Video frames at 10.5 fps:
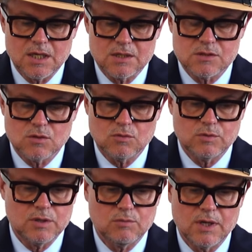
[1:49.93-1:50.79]
So
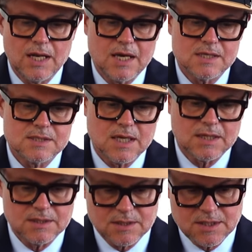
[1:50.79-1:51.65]
we realized
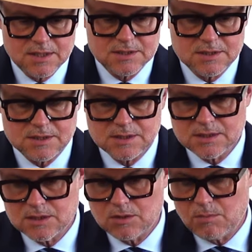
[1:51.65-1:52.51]
that this
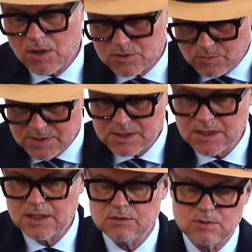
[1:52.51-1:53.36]
the box we
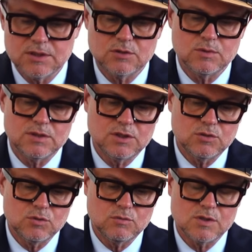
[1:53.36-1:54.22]
see in
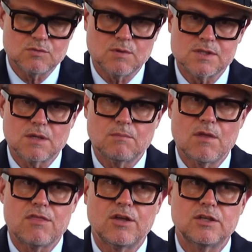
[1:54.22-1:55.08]
2022, which was number
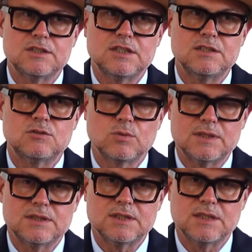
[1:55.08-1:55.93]

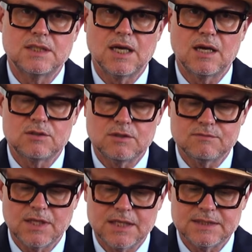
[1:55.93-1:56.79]
1320 out of
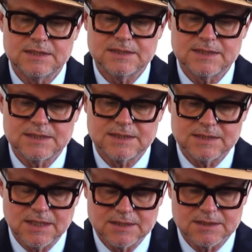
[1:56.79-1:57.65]

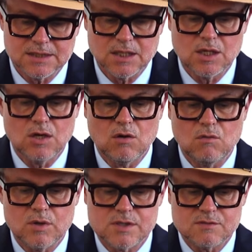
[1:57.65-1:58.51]
1966,
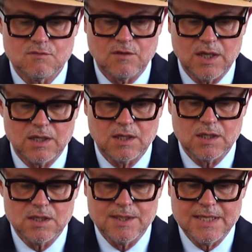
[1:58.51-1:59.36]
was fake.
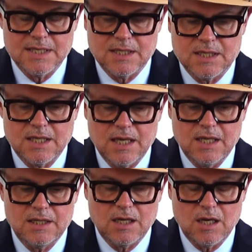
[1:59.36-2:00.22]

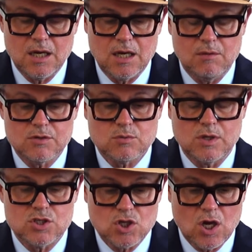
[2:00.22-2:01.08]
Then uh, I was
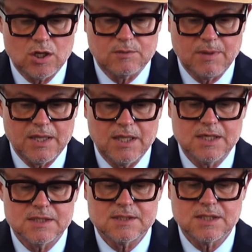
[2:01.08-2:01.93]
quite shocked by
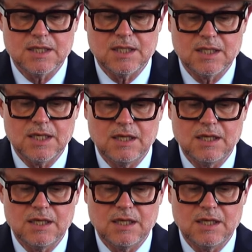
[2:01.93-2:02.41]
this. In the